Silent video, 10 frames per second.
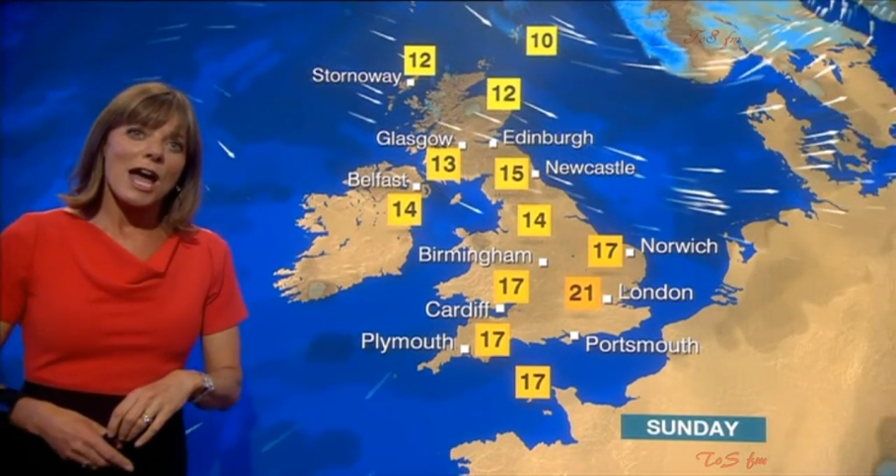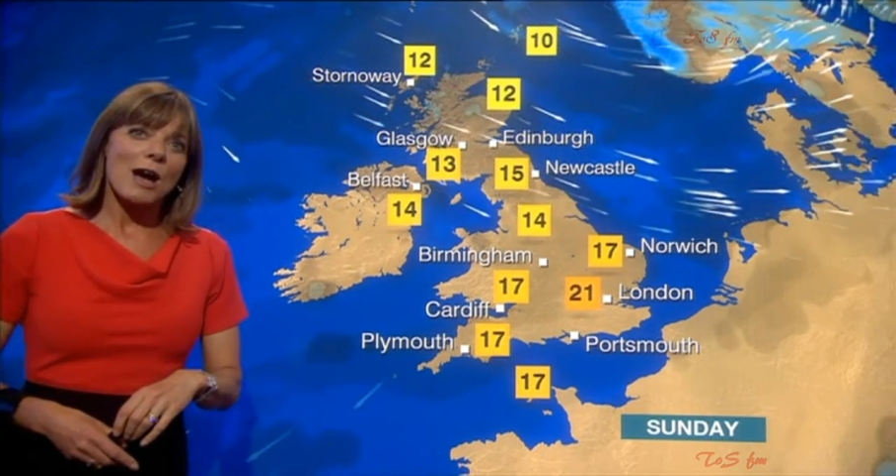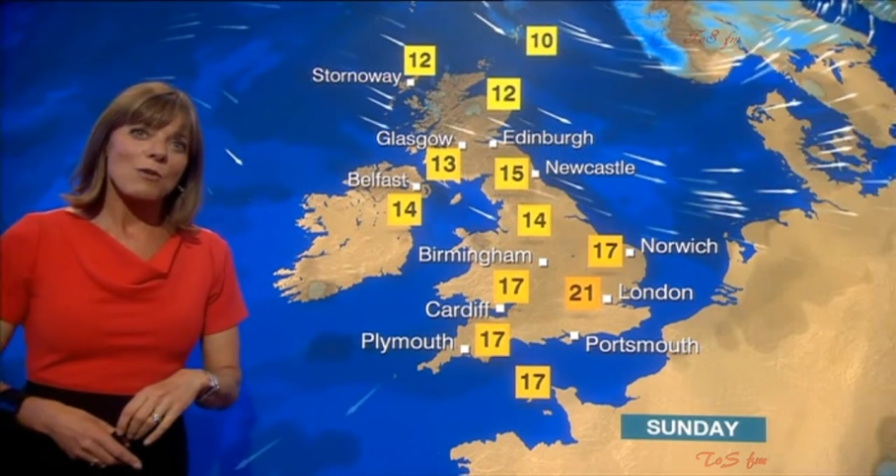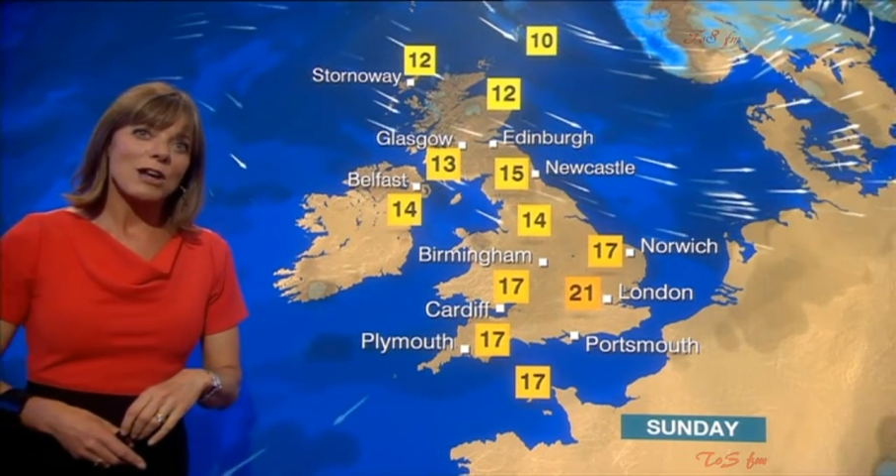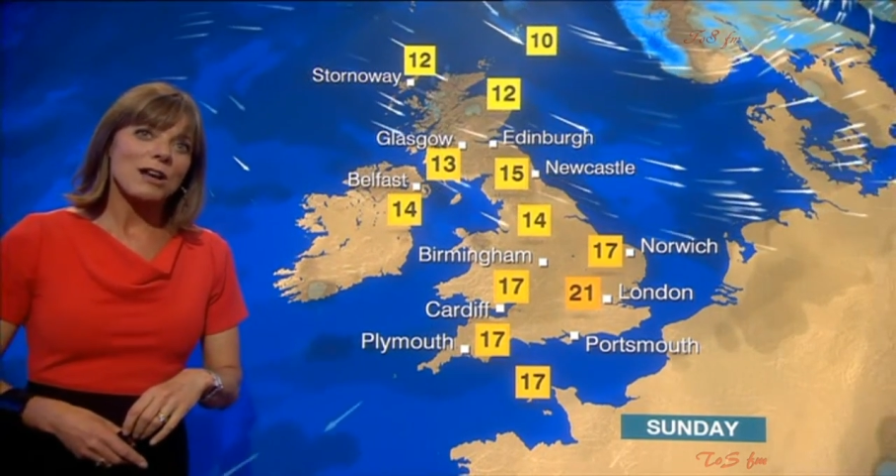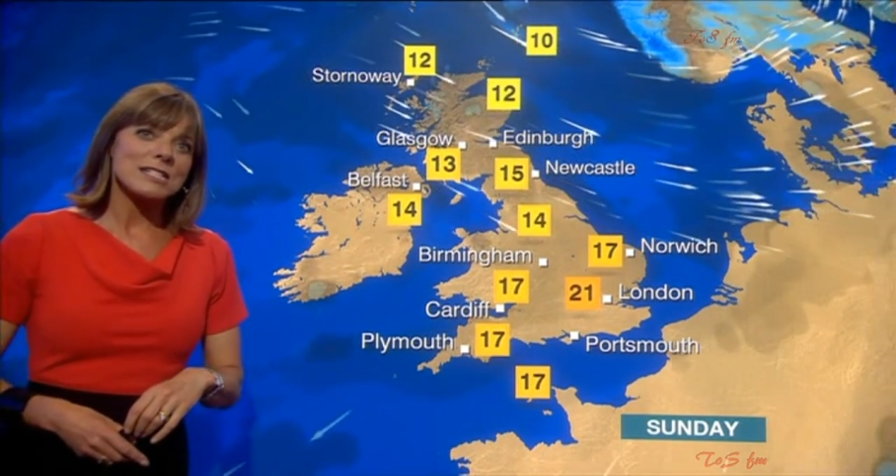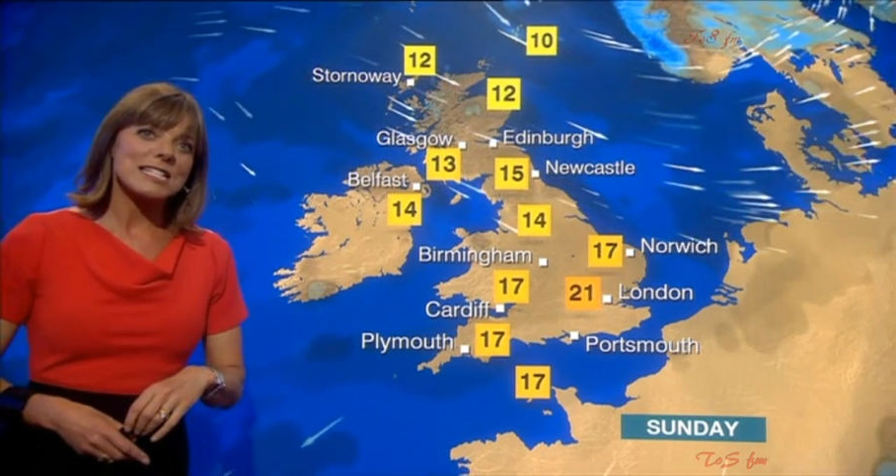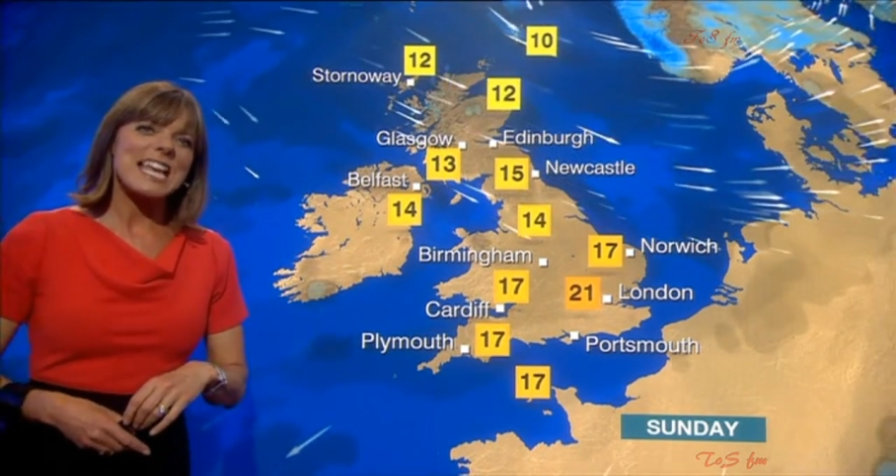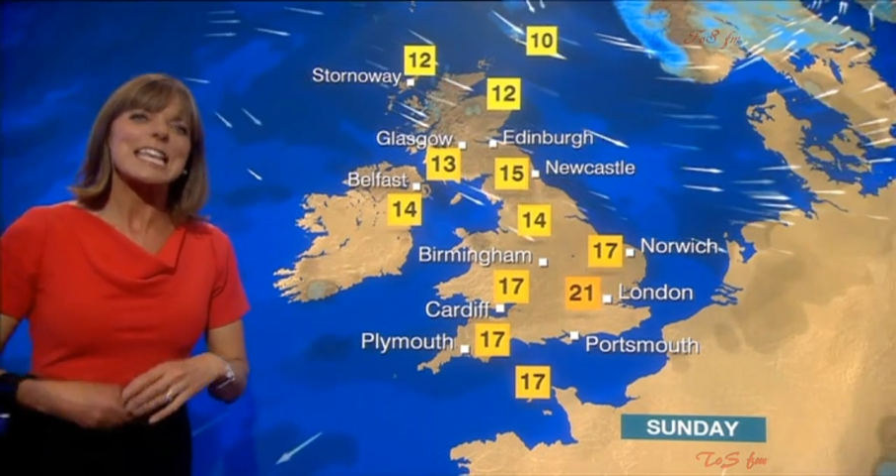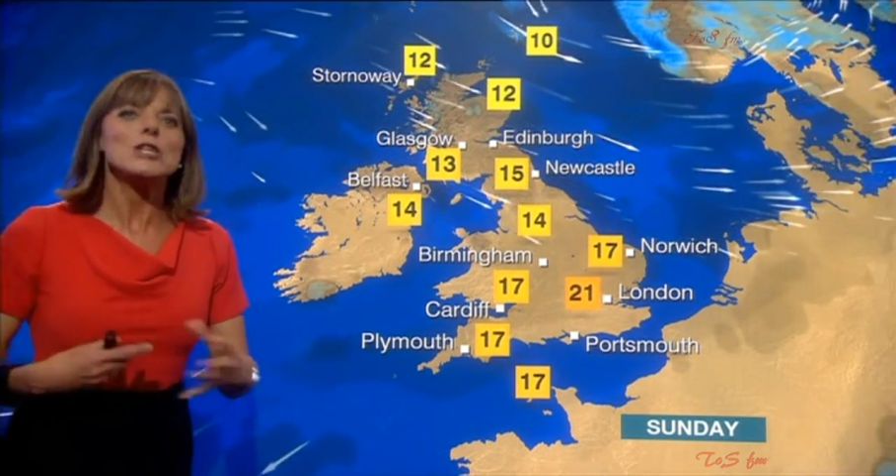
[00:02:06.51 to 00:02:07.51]
how we like to
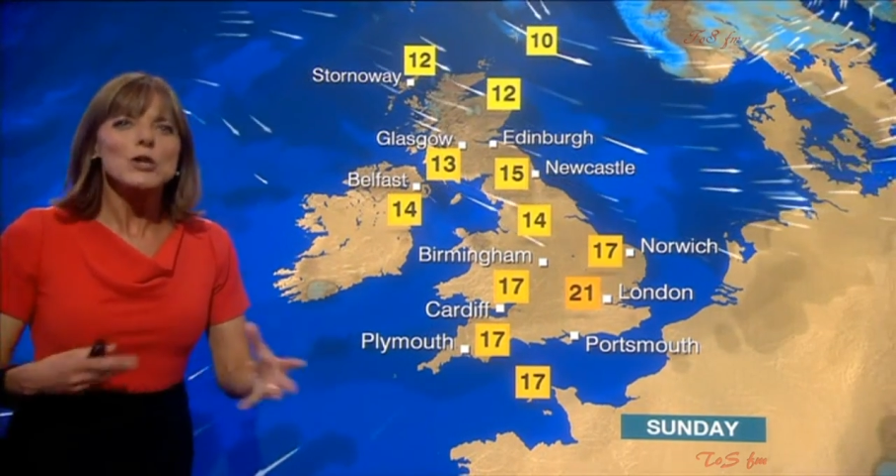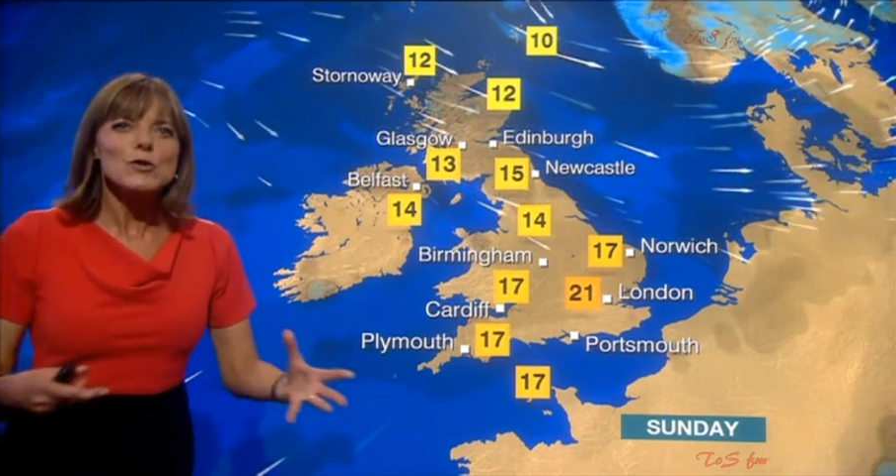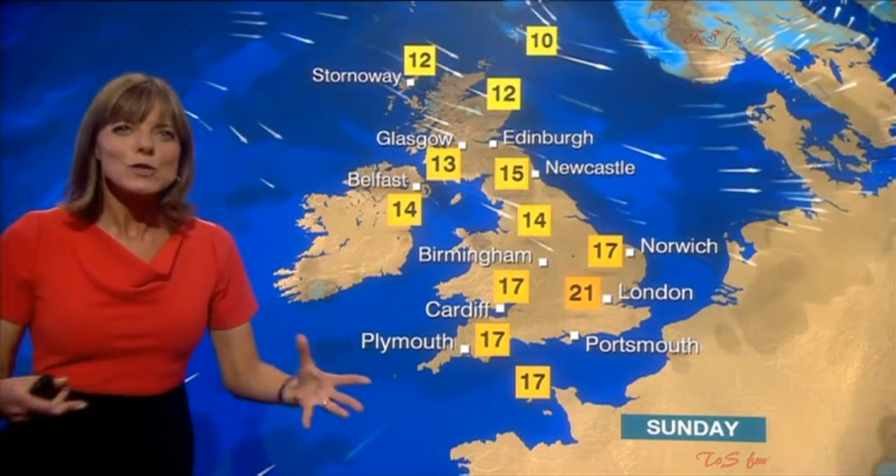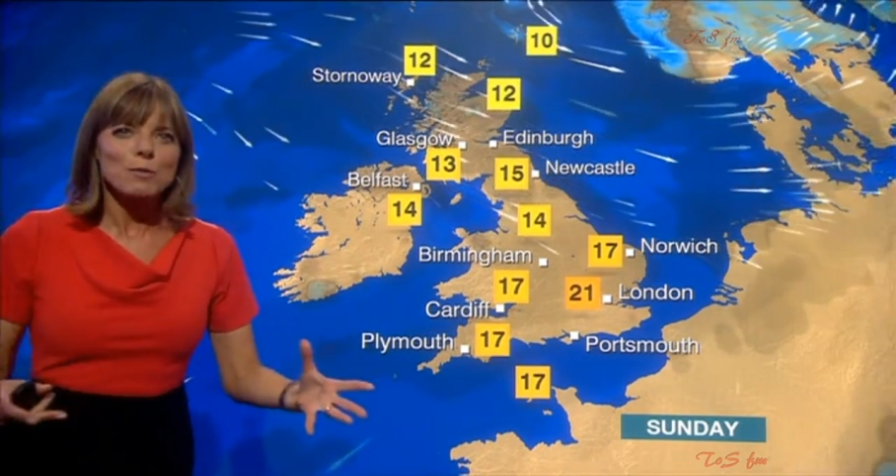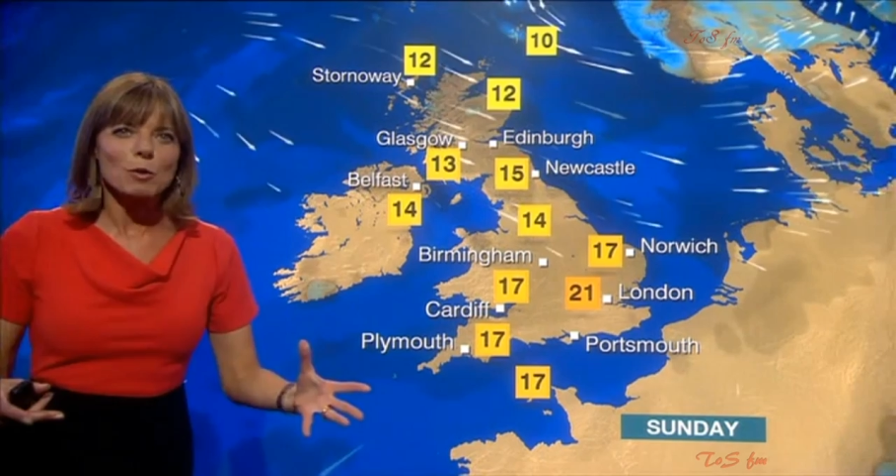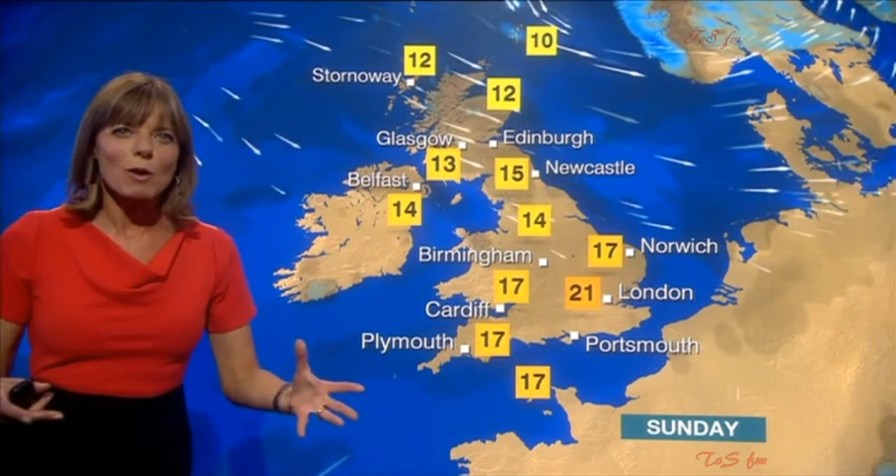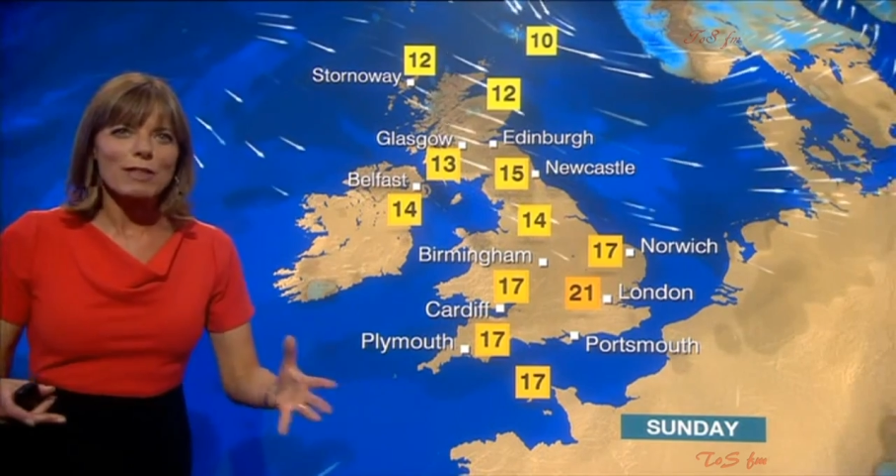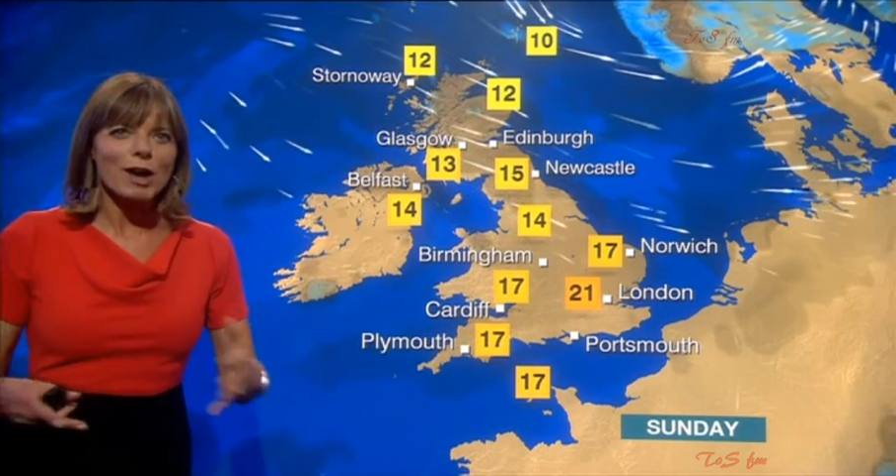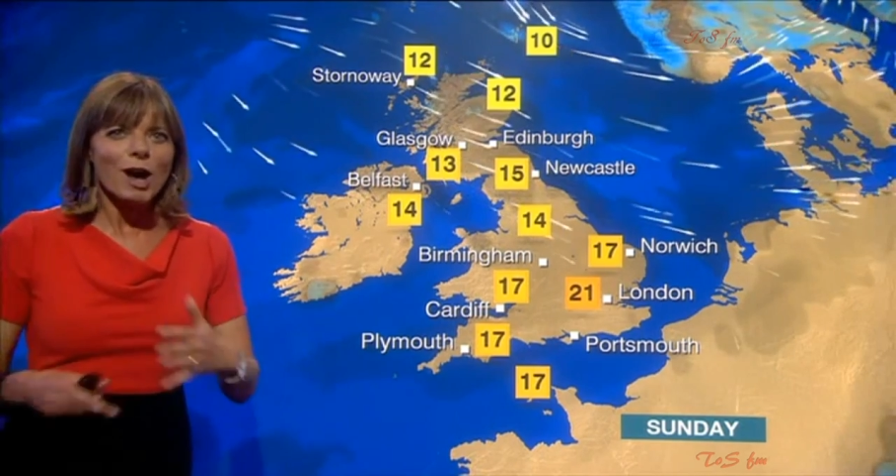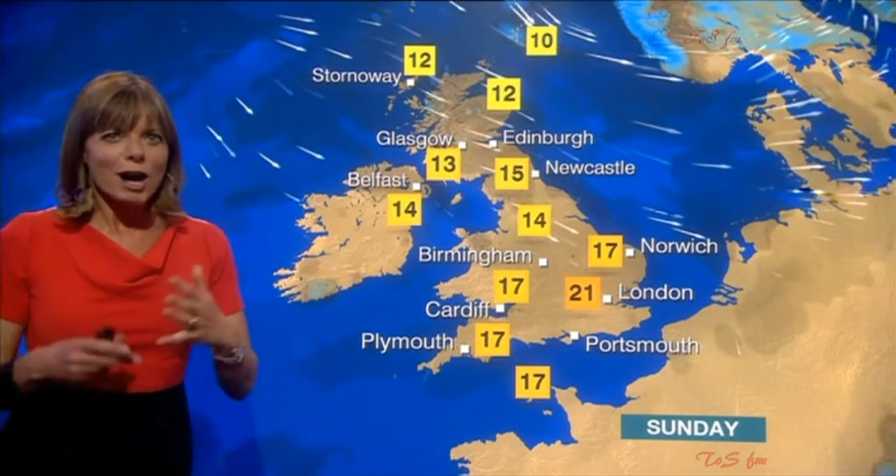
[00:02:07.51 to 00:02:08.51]
say usable
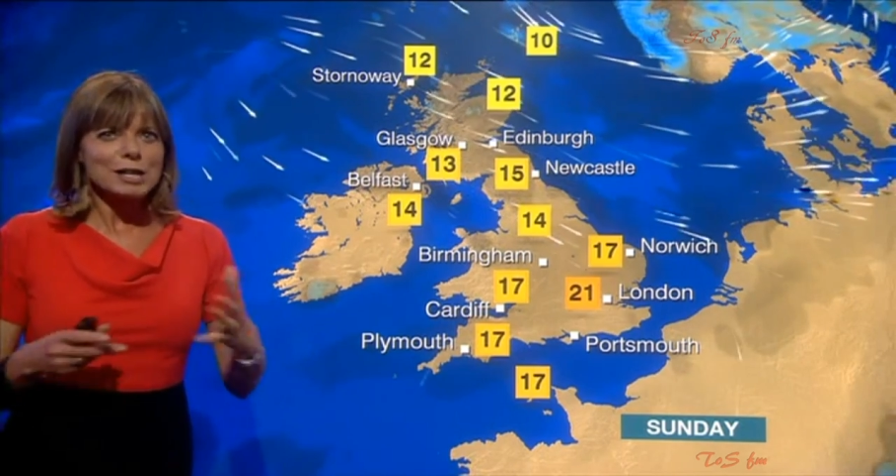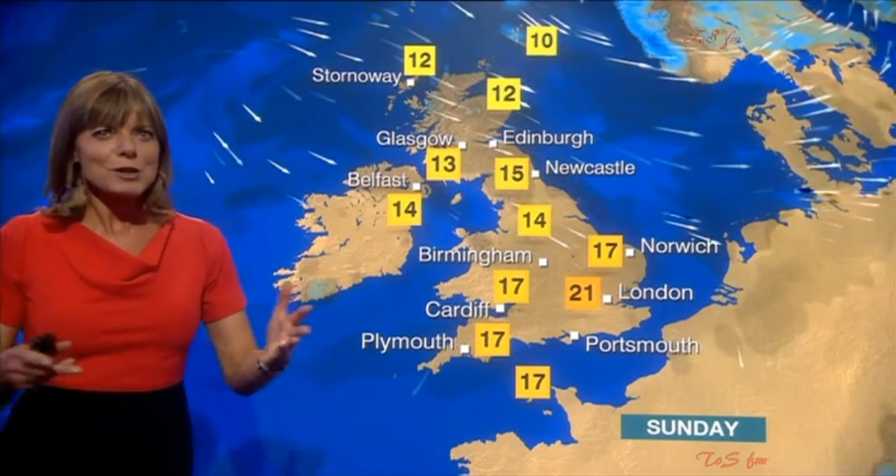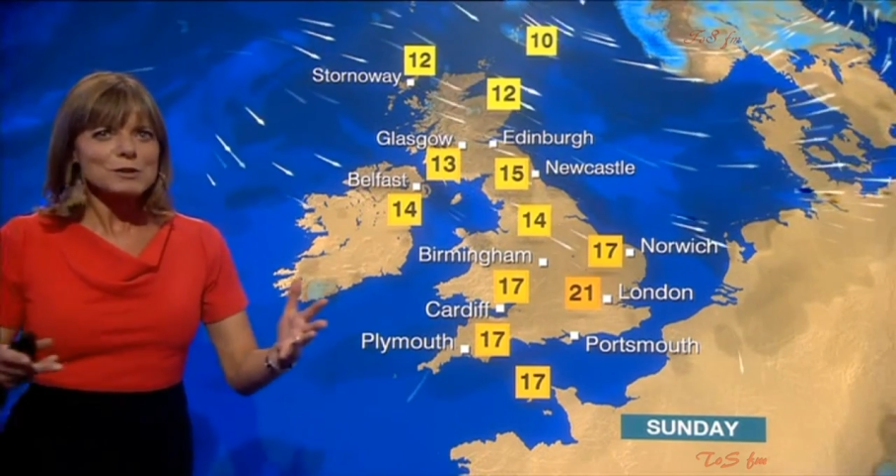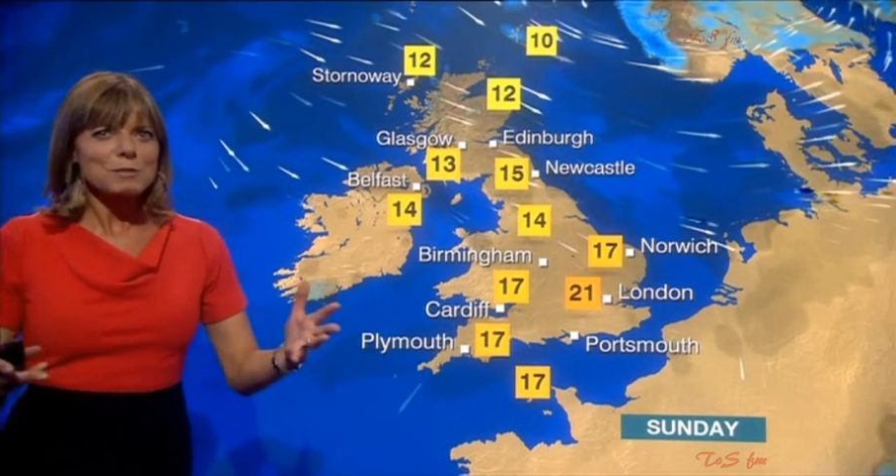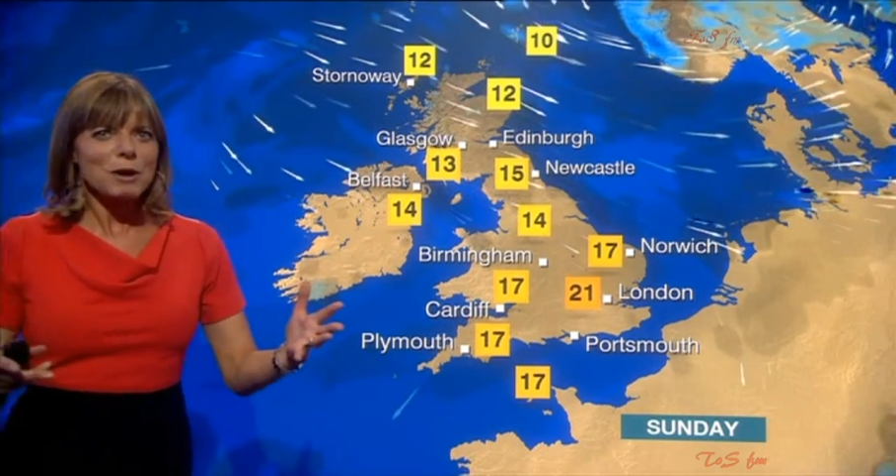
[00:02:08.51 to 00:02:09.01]
weather. I don't